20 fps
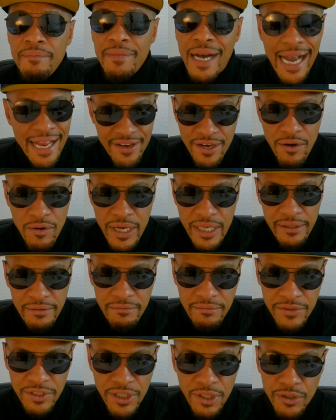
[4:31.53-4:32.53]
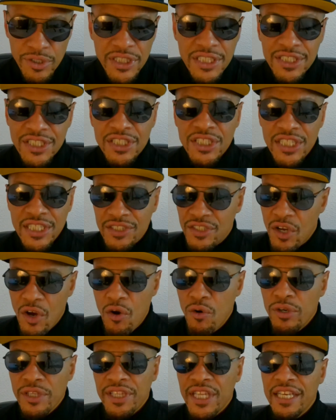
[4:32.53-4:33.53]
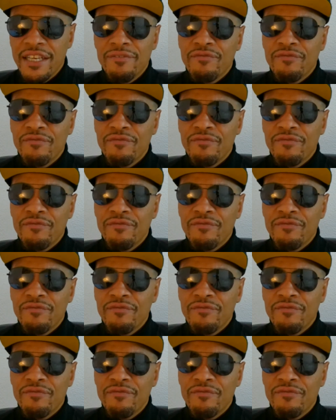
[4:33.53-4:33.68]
I know it. You know, because it's, the only thing.